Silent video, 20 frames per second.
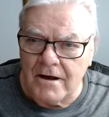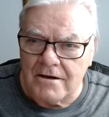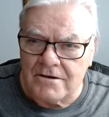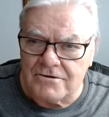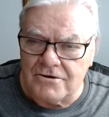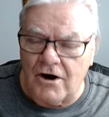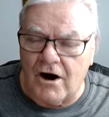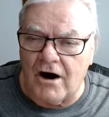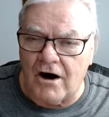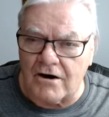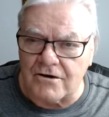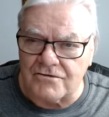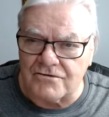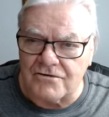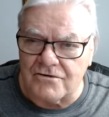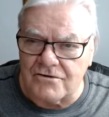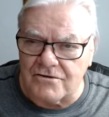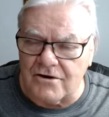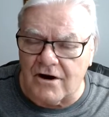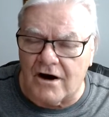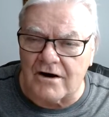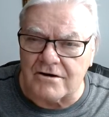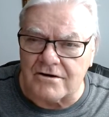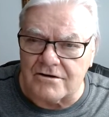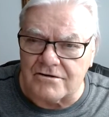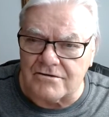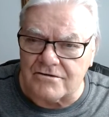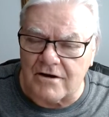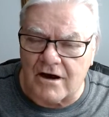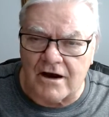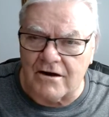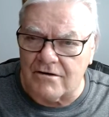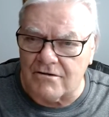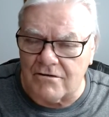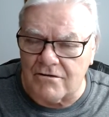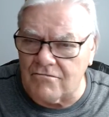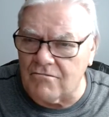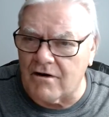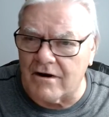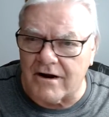dogs and donkeys. I don't
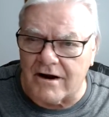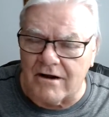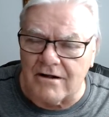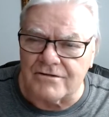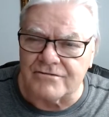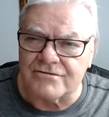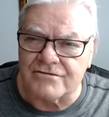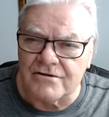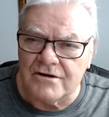know what else.